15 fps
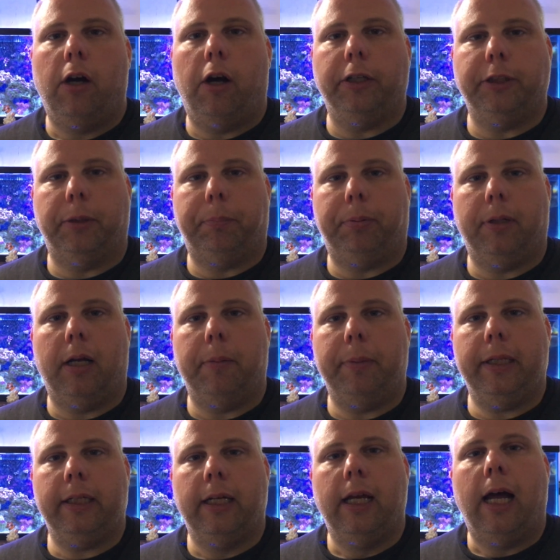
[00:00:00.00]
on your
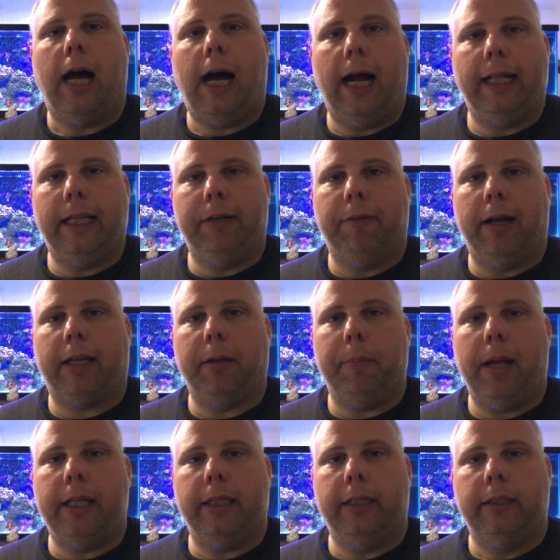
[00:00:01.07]
plumbing, highly
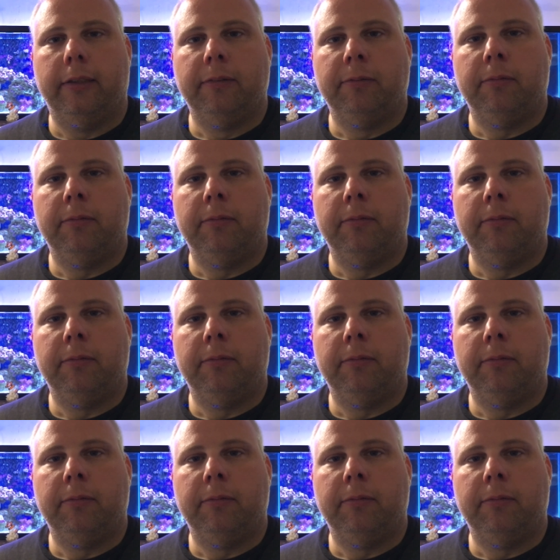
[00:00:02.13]
recommend it.